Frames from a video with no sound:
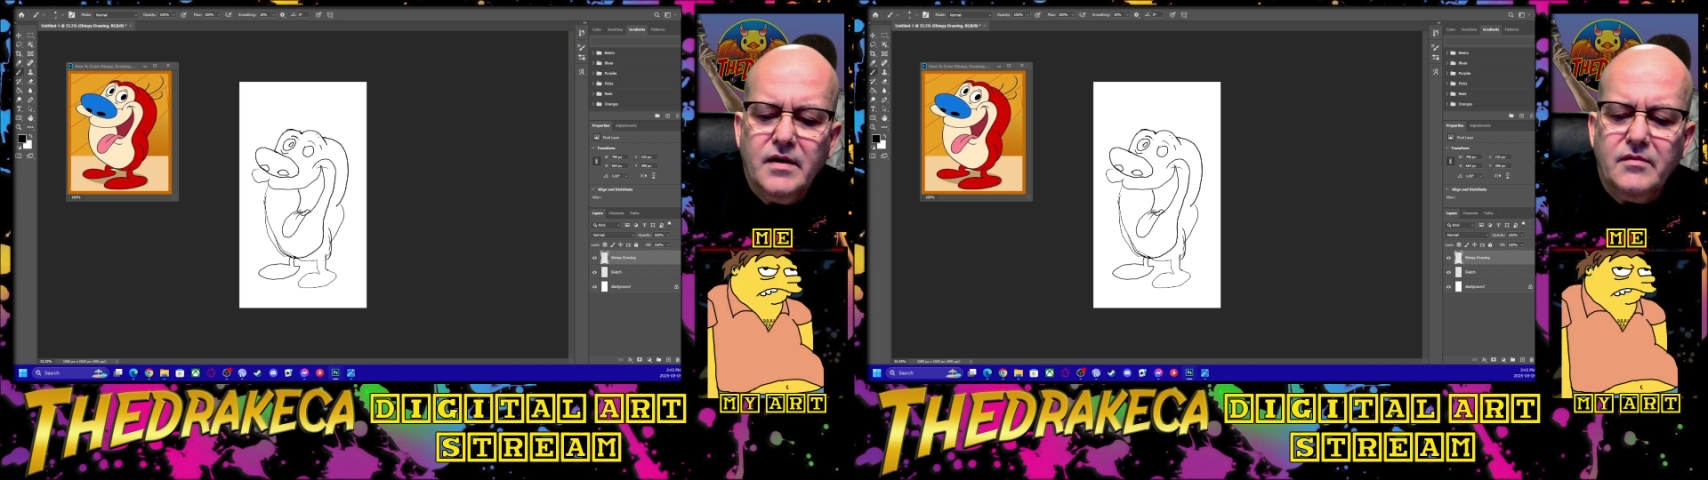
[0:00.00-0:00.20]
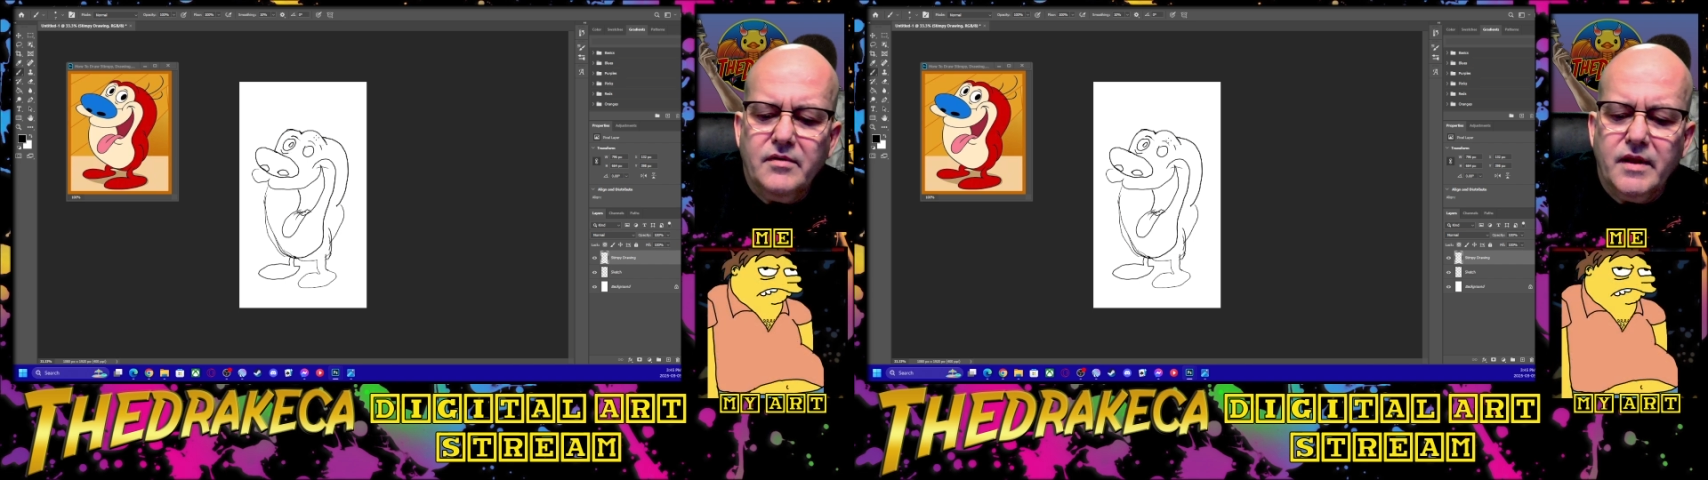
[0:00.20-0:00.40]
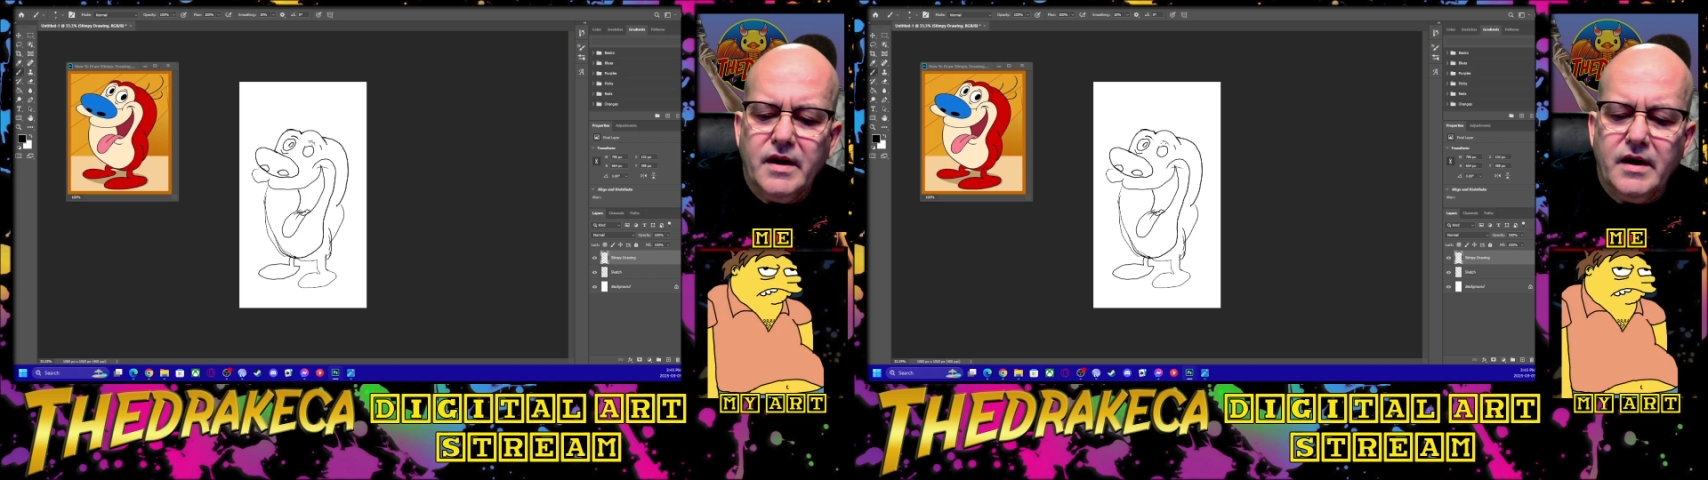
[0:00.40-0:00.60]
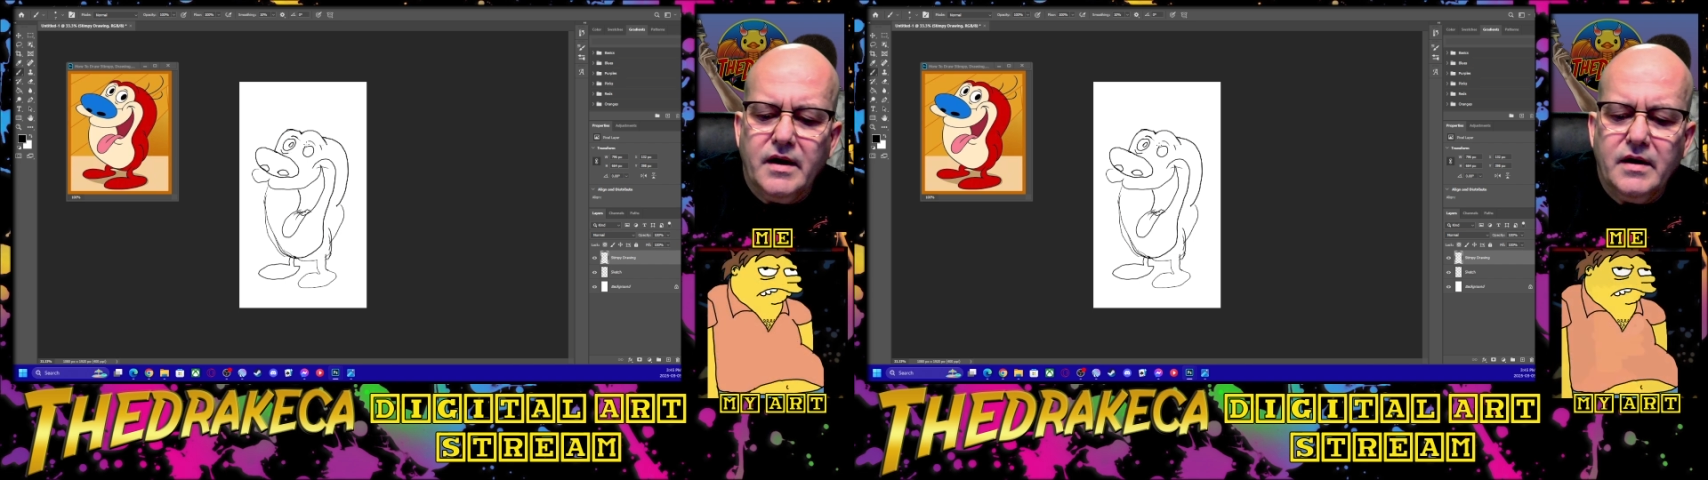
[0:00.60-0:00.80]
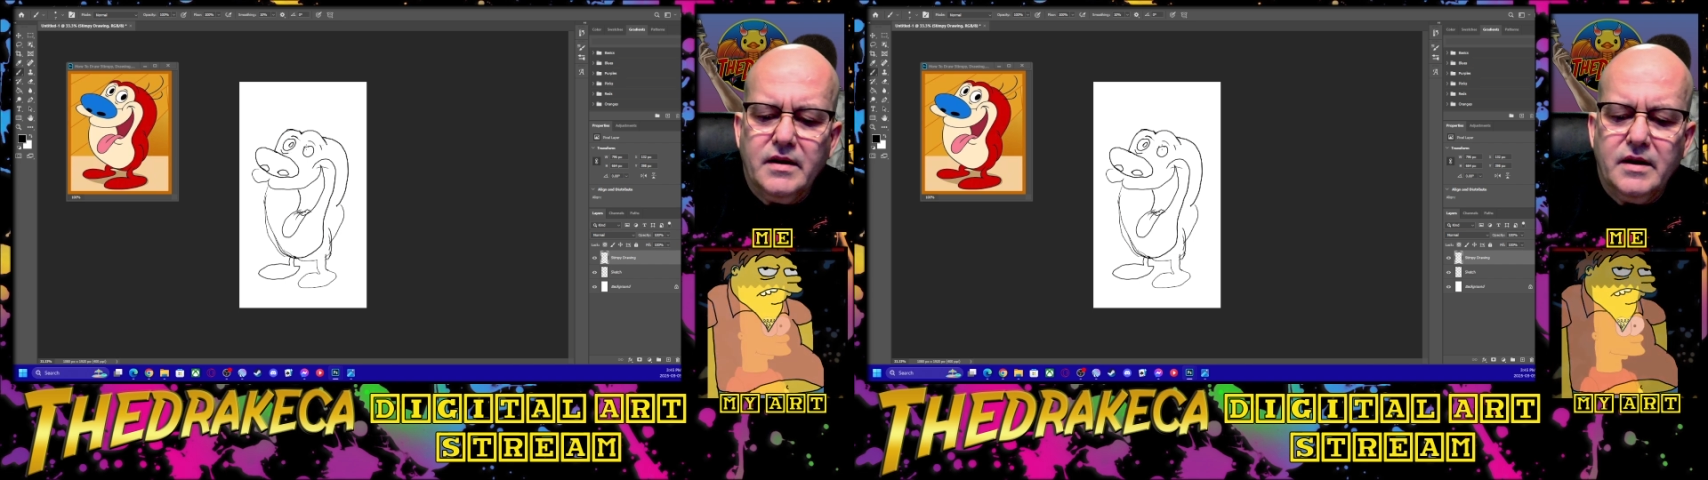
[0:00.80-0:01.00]
for that
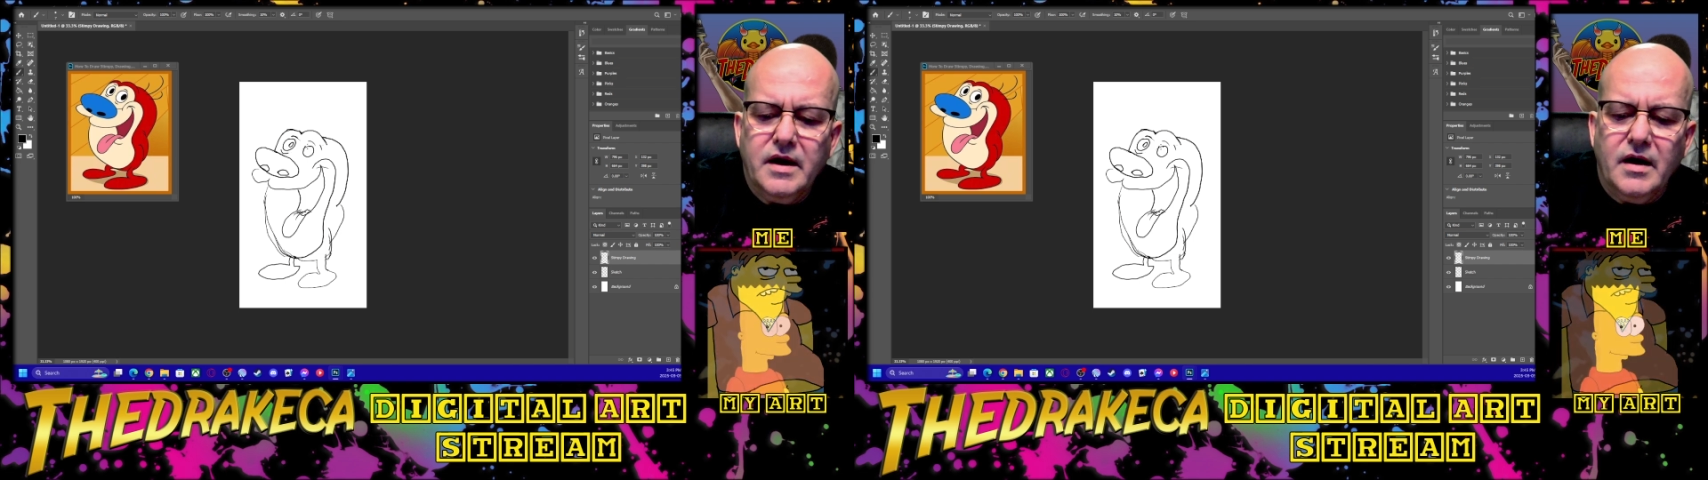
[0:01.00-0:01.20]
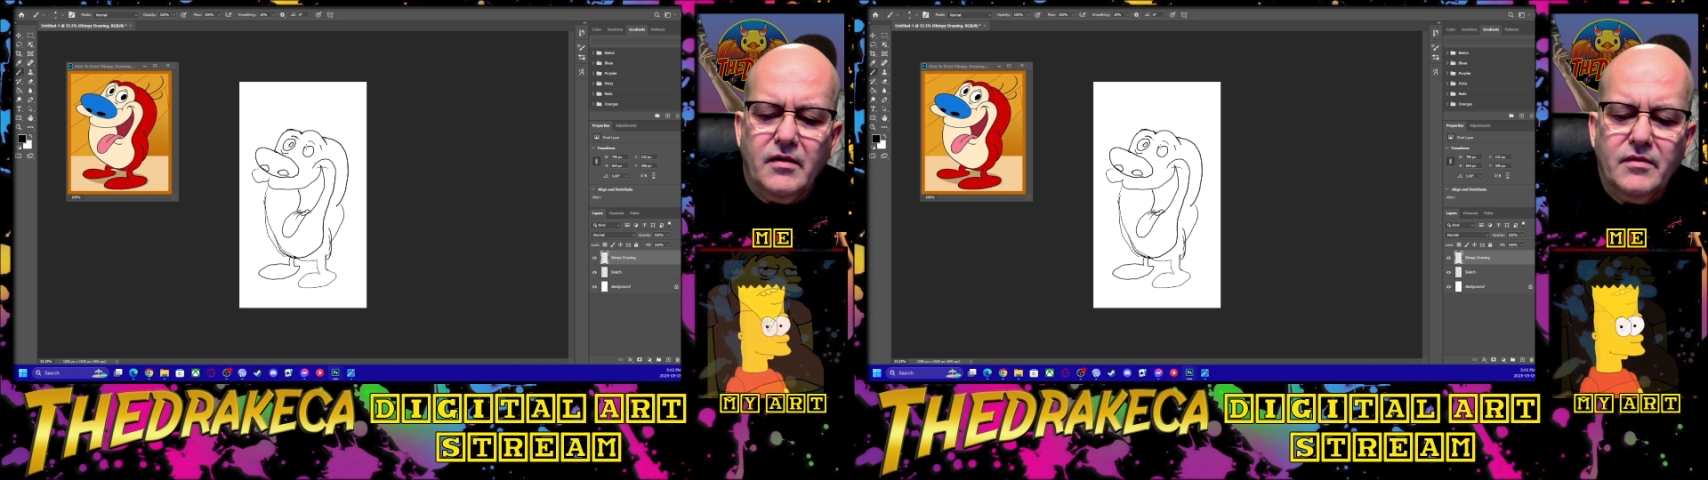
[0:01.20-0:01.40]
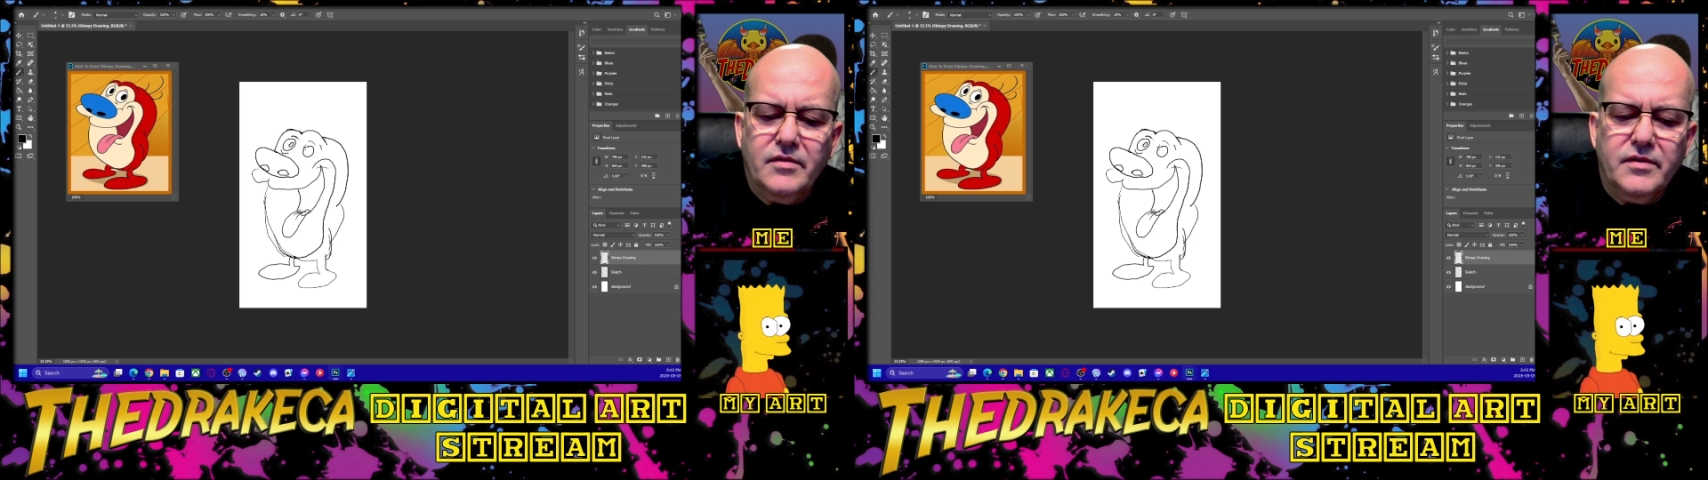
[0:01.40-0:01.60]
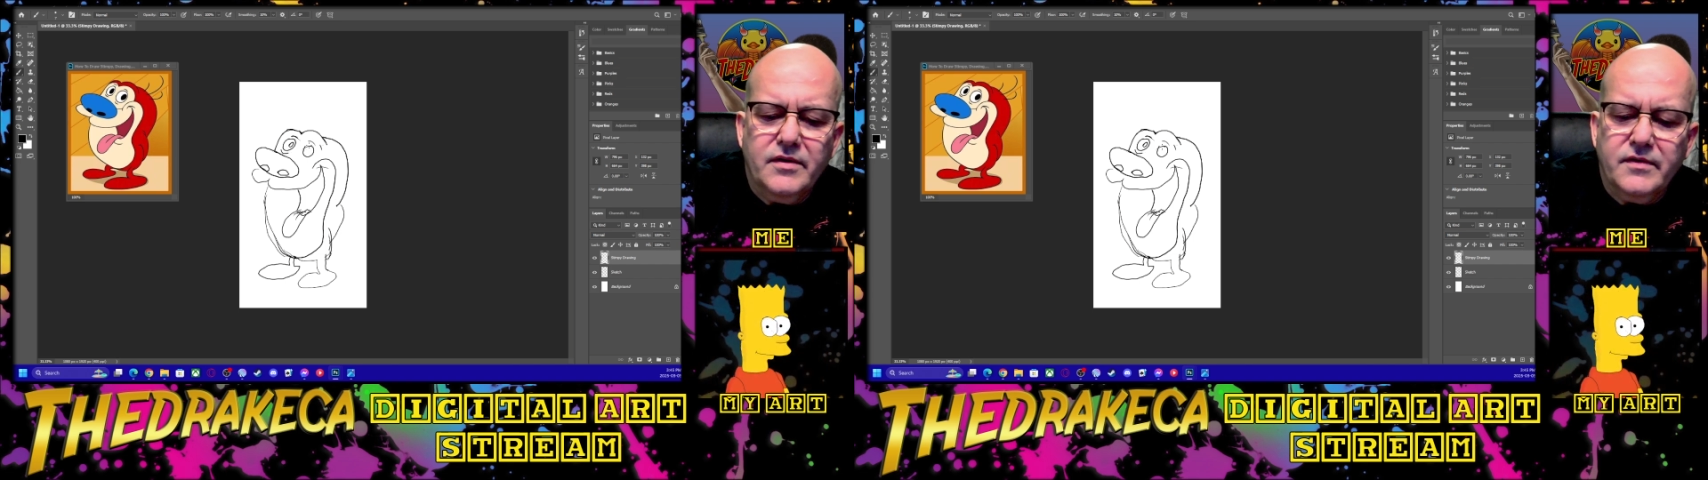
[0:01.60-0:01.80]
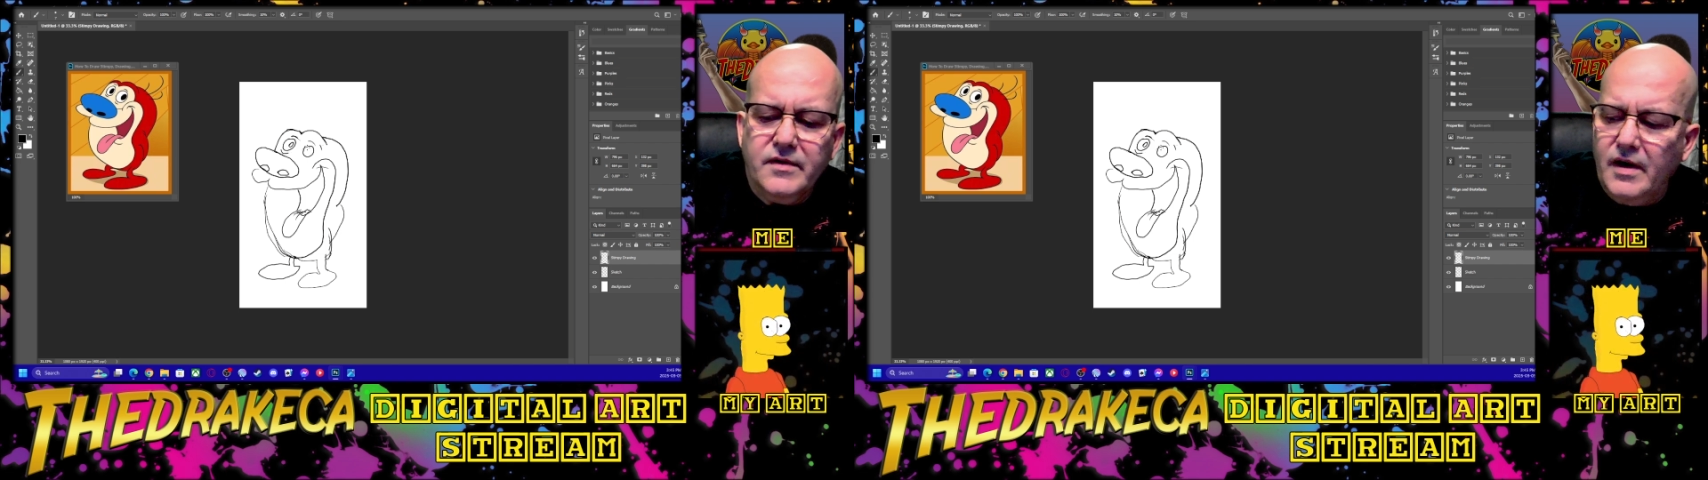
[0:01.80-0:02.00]
eye. Now,
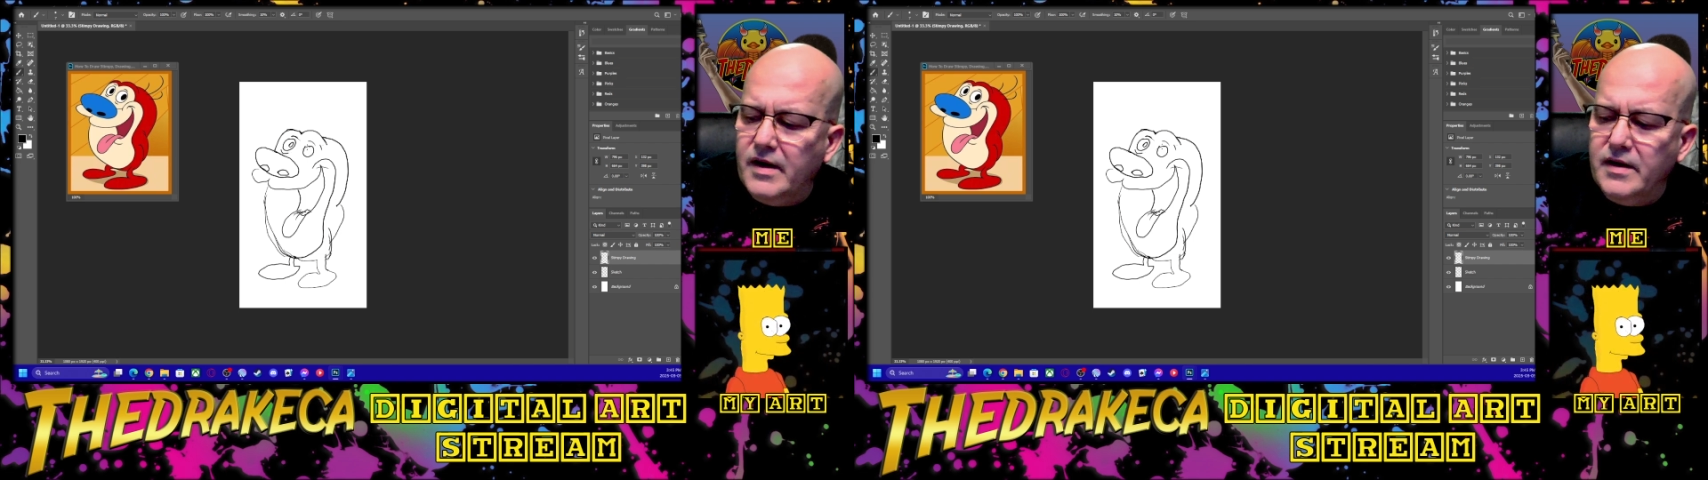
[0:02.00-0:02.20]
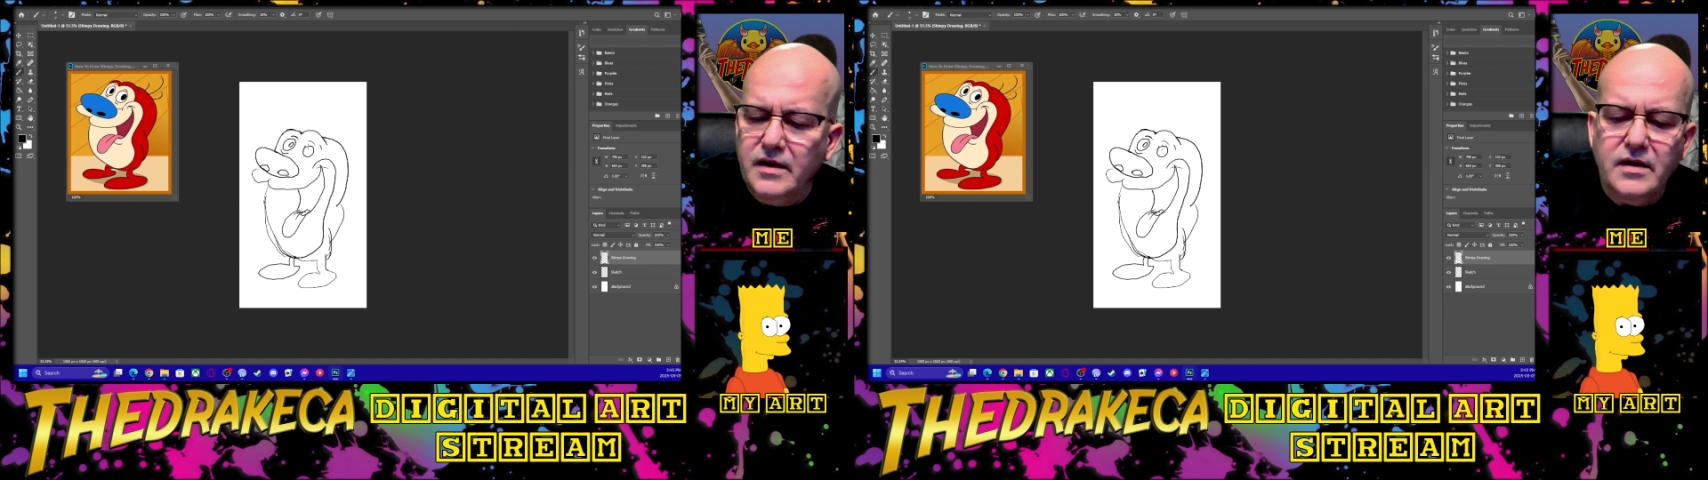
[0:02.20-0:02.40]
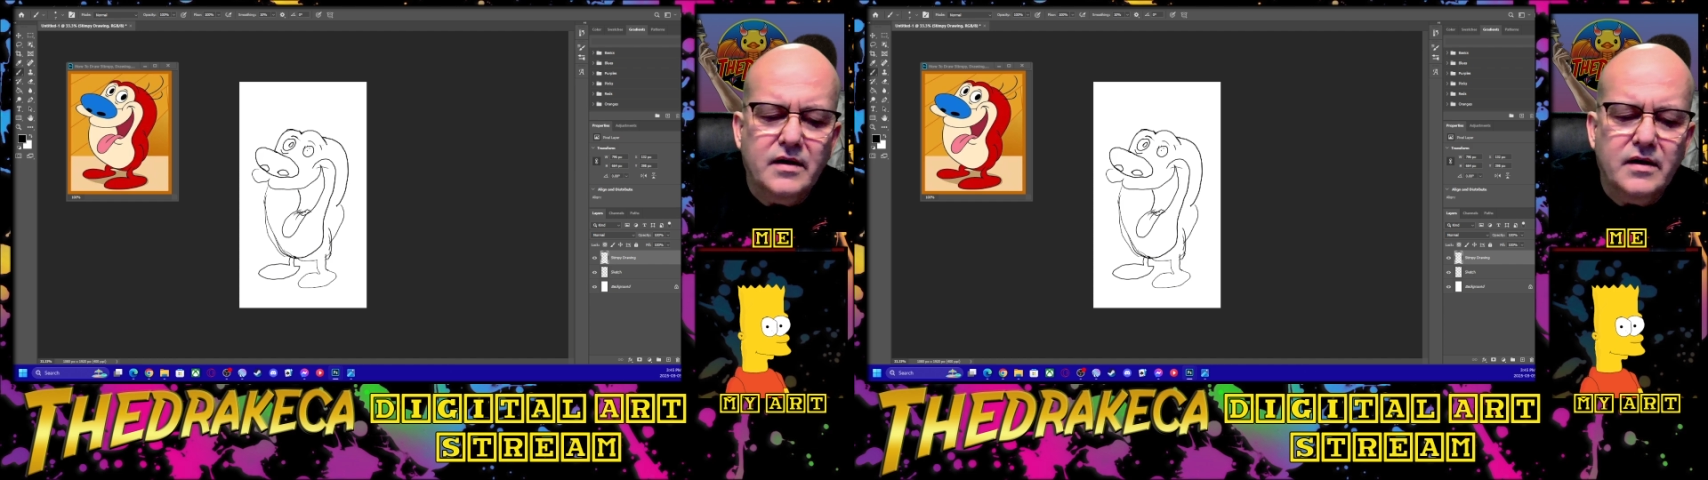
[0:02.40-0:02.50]
this eye